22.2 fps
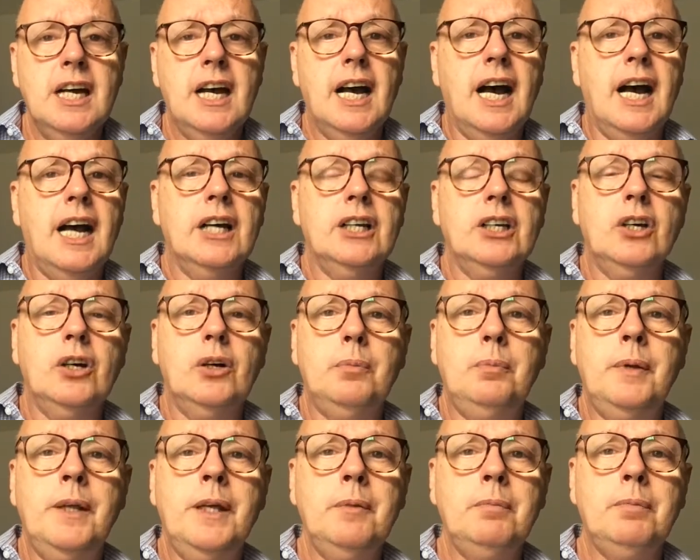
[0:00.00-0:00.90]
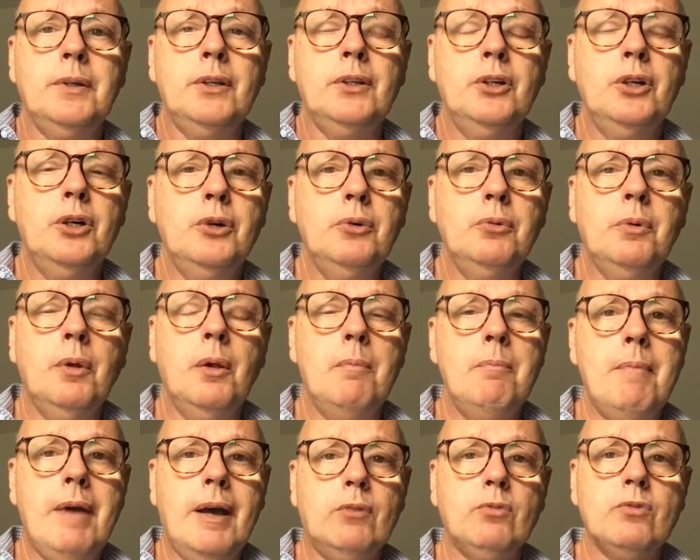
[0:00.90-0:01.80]
I know people who will
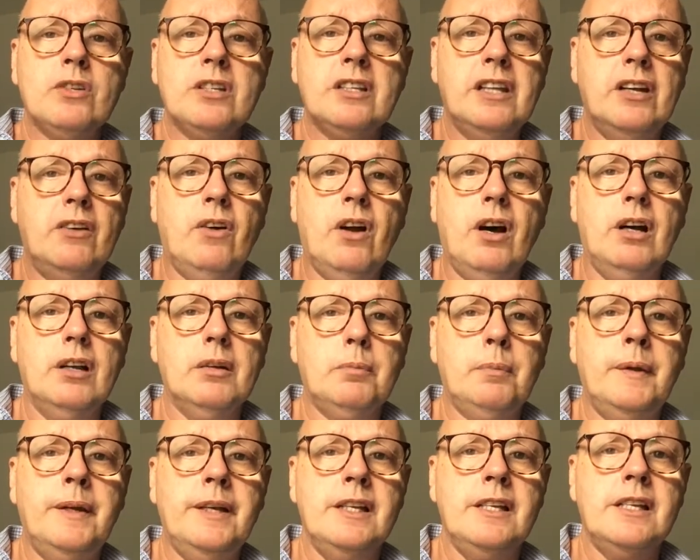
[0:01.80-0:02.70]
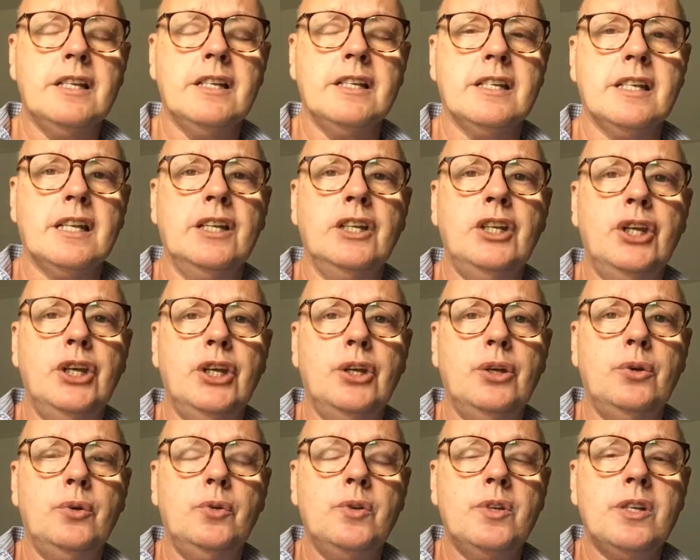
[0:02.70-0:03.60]
mount their art pieces and
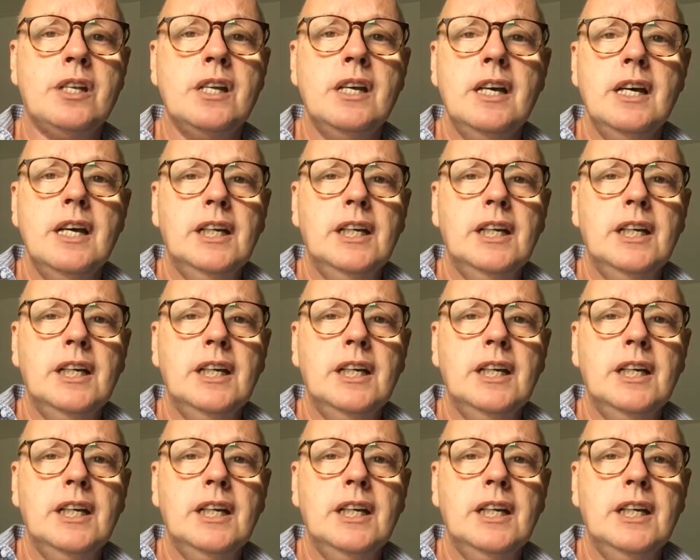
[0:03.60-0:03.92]
use